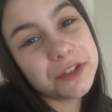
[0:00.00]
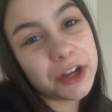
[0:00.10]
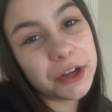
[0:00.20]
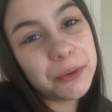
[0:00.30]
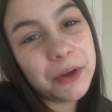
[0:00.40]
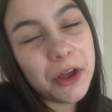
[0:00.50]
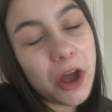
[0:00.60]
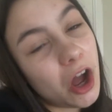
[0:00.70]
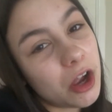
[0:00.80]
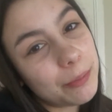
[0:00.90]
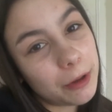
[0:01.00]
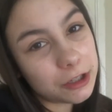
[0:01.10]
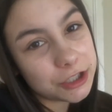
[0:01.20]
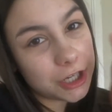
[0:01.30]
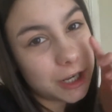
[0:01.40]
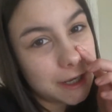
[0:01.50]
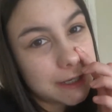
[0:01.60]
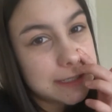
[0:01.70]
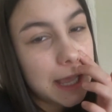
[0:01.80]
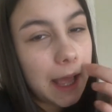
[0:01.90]
so I
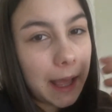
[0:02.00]
apologise.